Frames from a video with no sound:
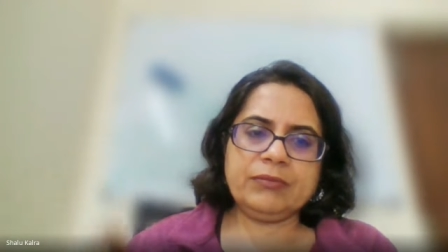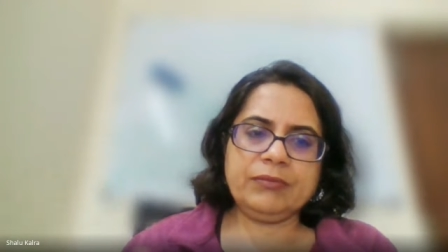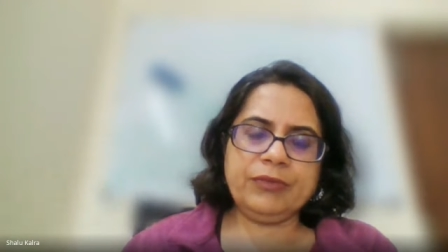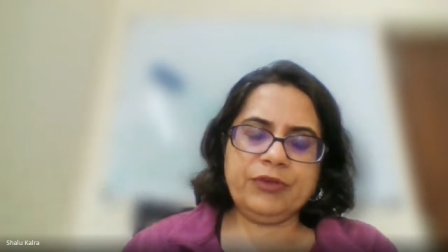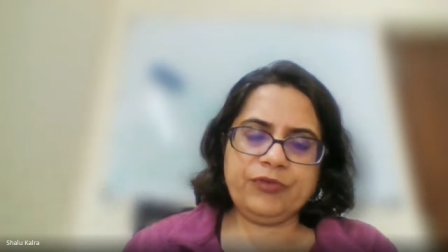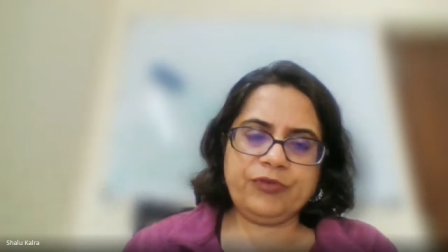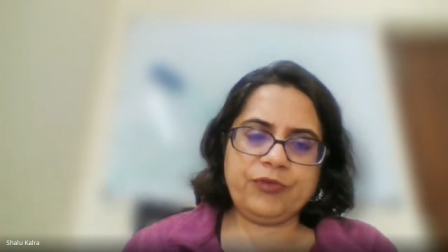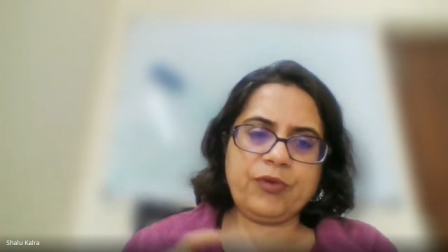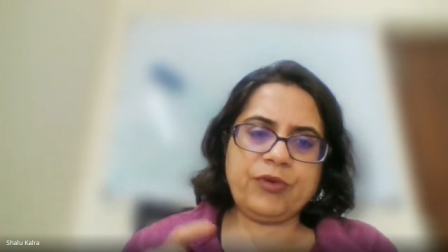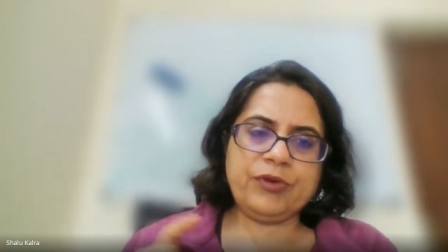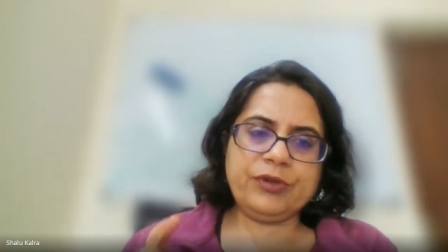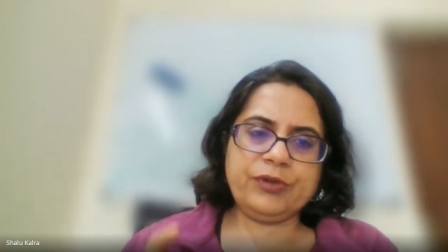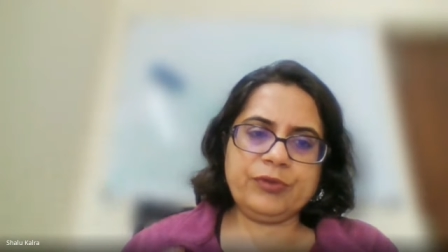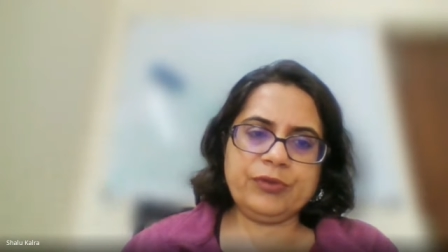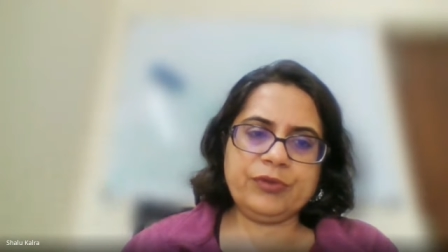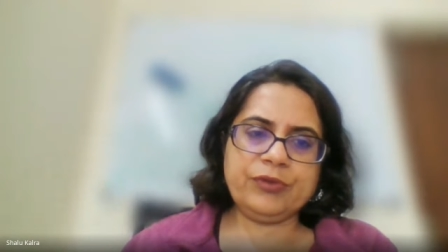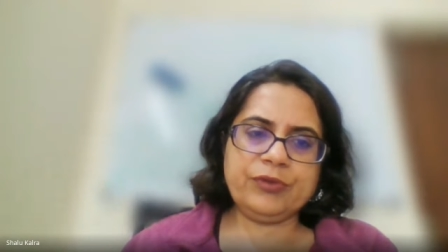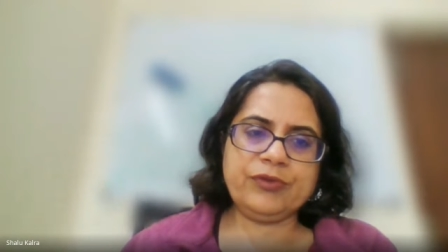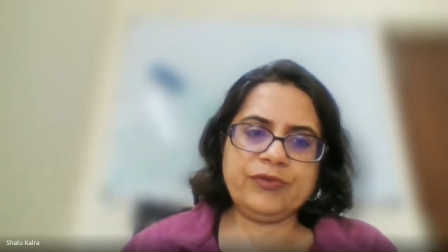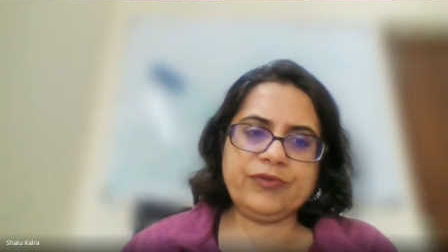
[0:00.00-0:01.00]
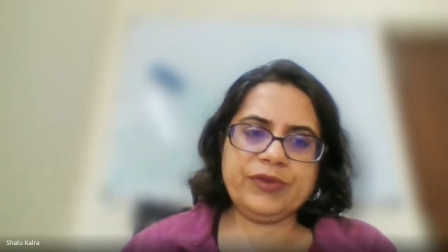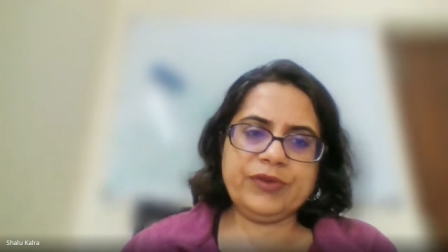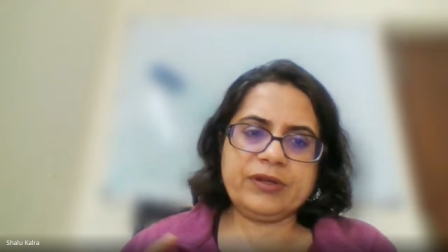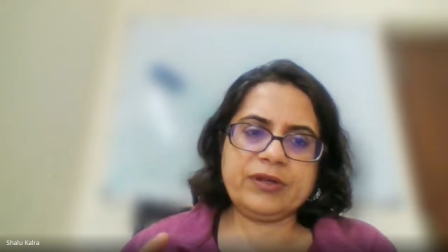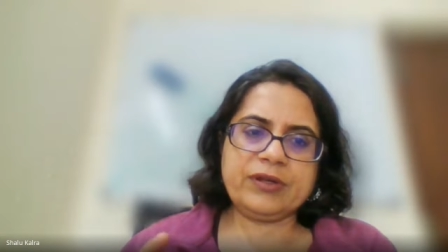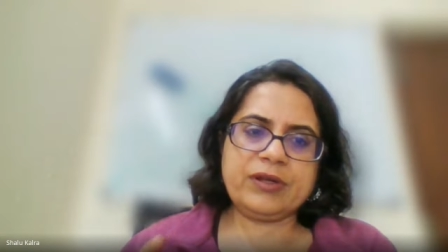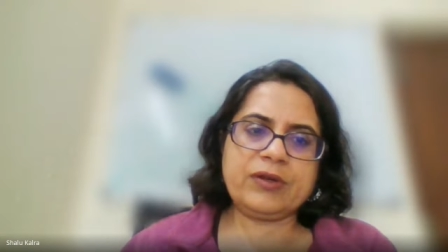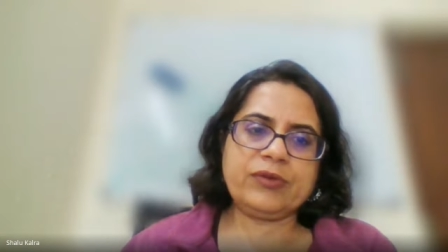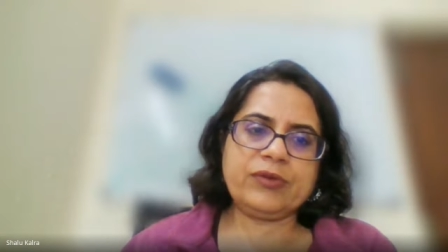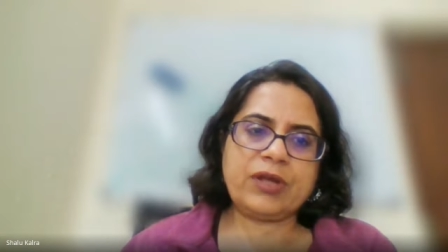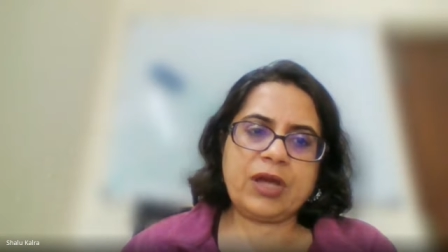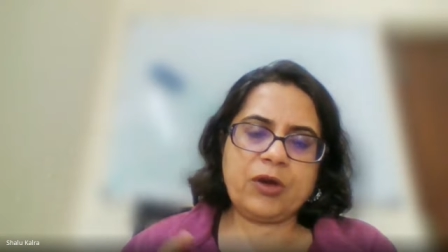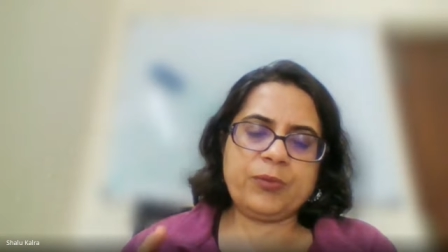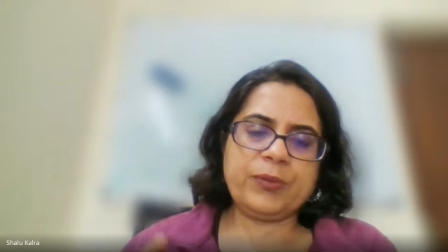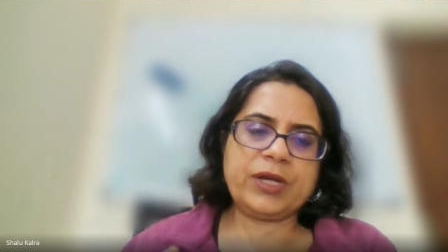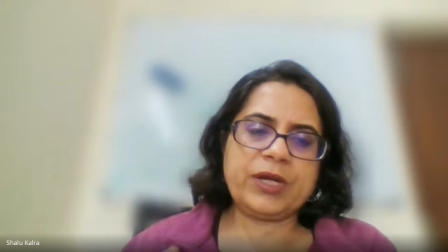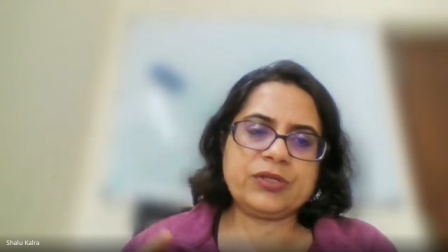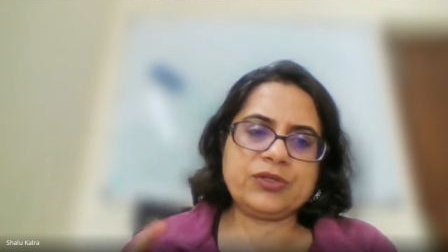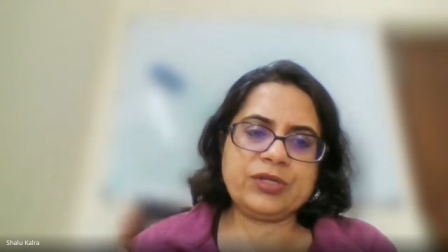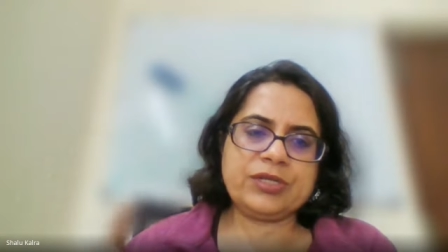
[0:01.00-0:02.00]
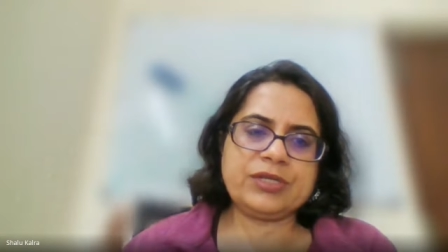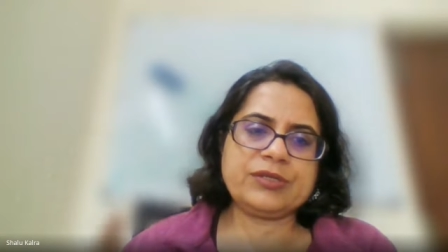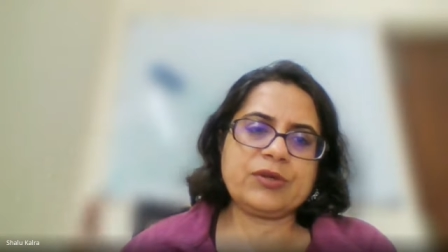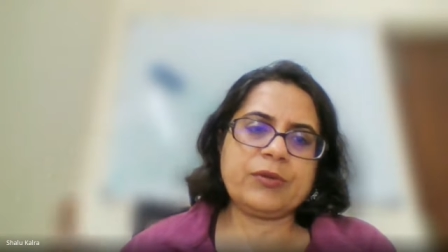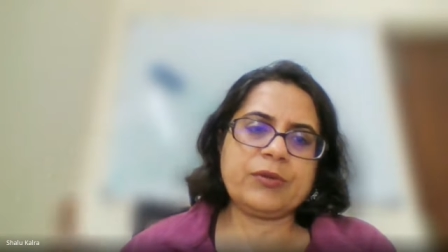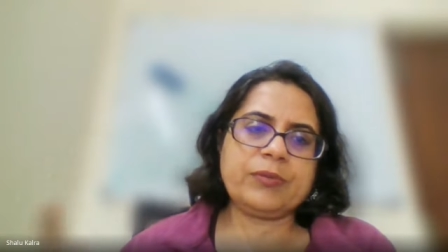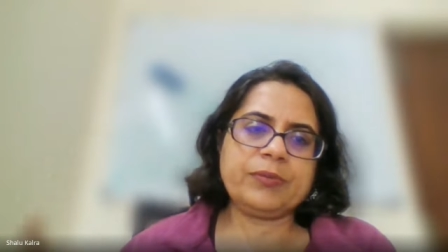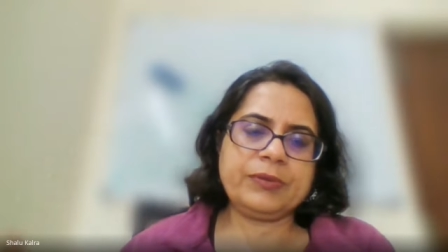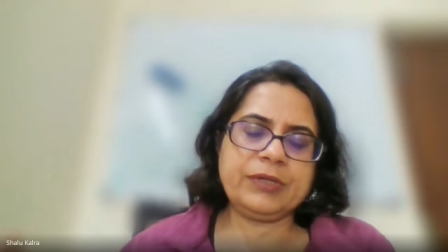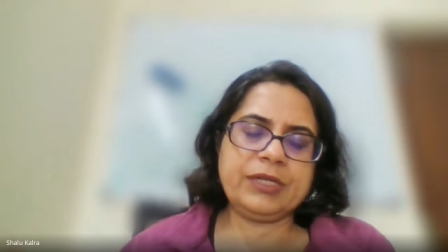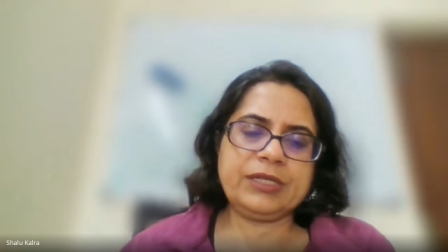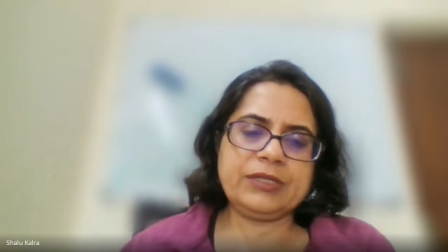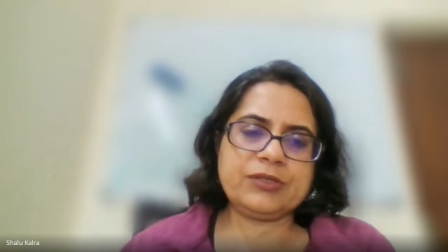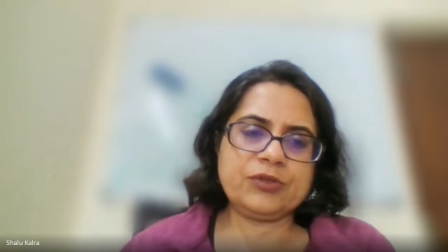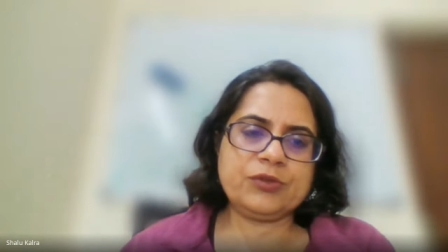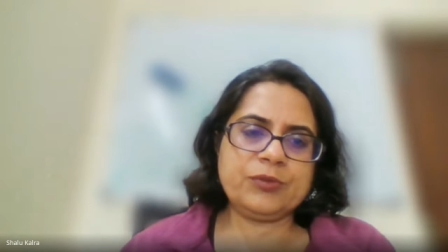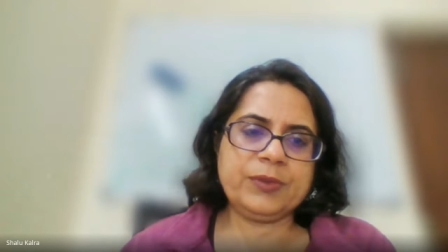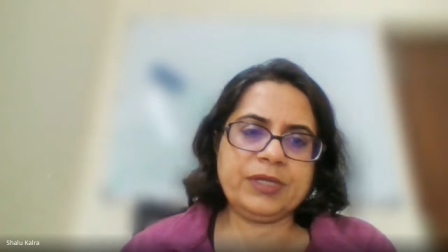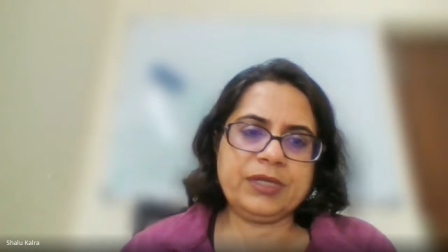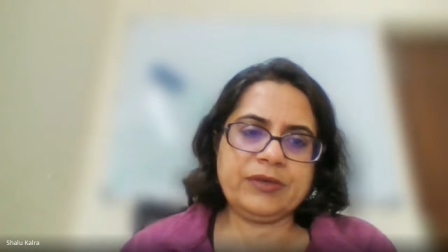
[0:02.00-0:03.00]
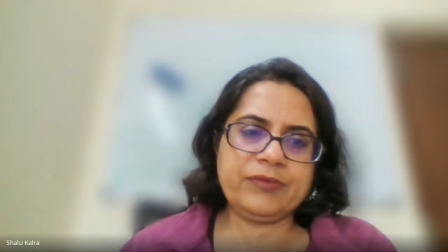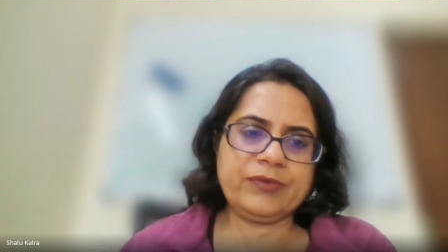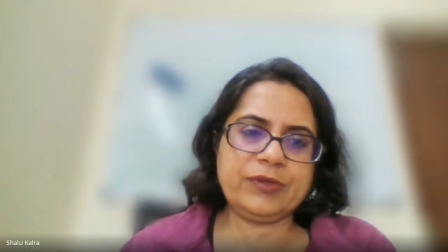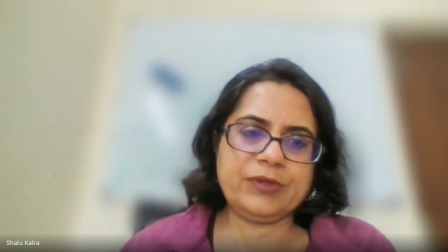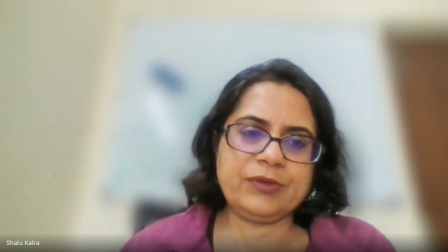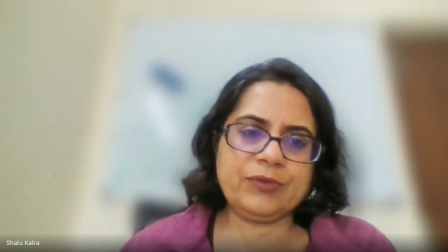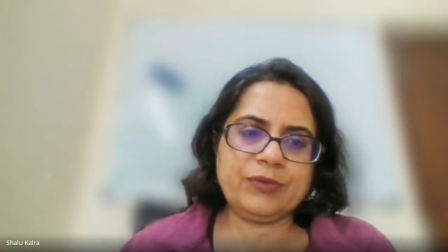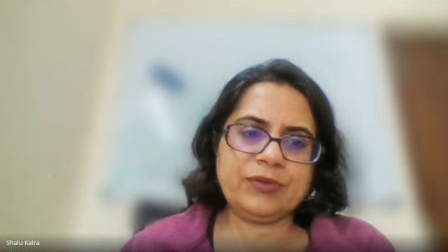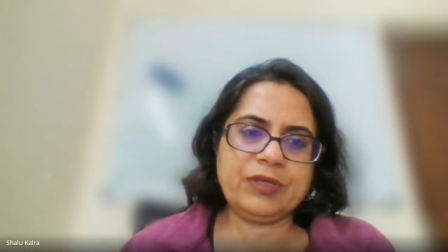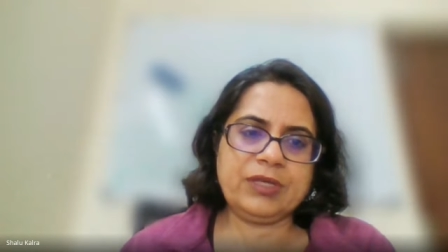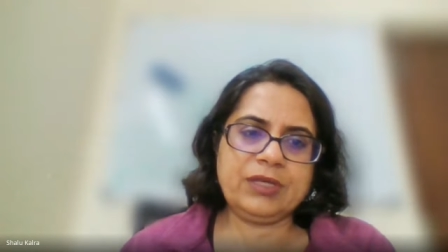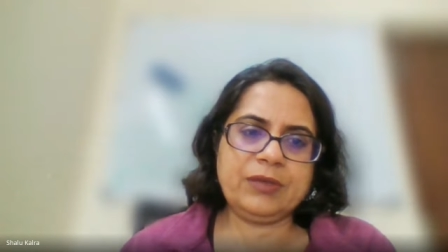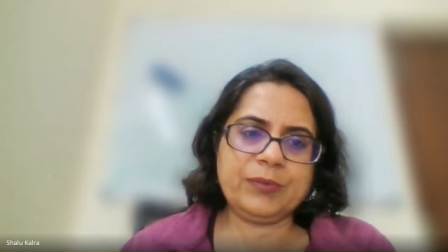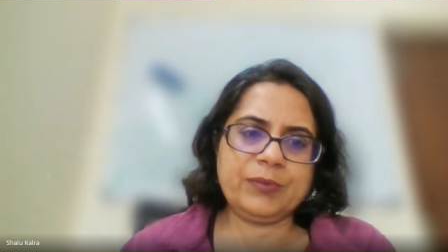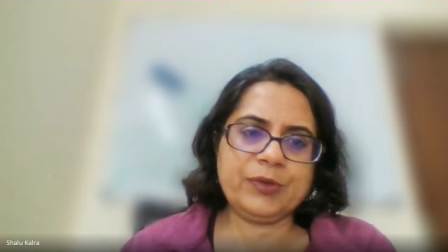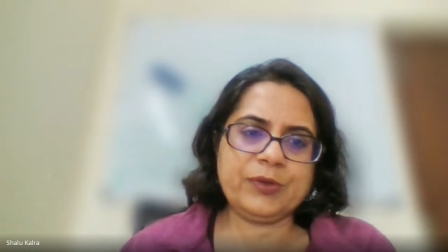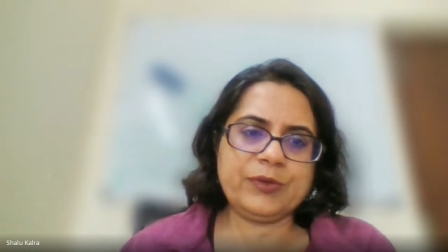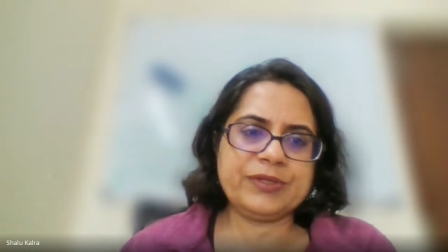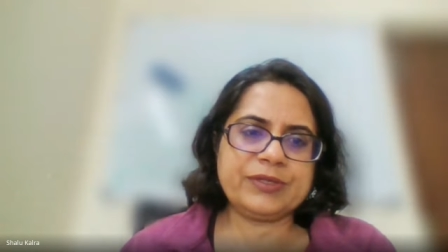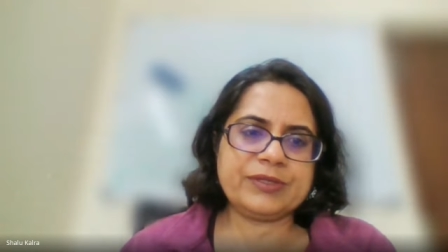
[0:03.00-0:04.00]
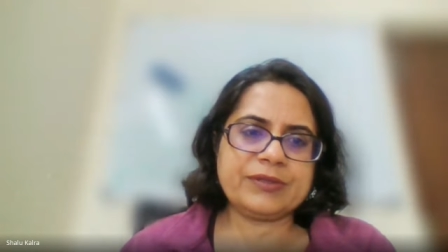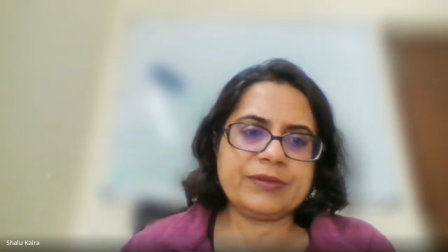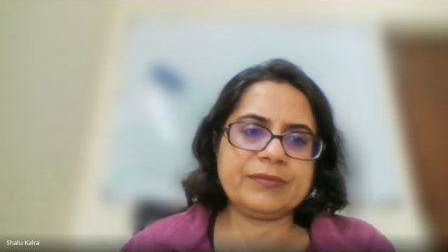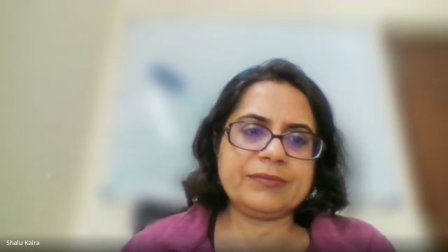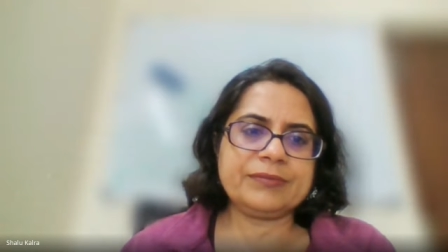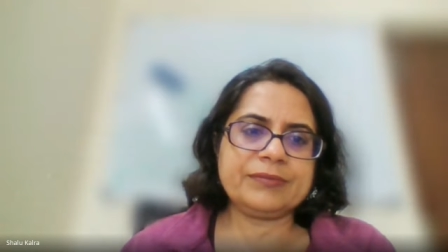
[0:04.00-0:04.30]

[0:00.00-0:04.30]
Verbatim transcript: before you know you figure out how much ESOP needs to be given to the employees.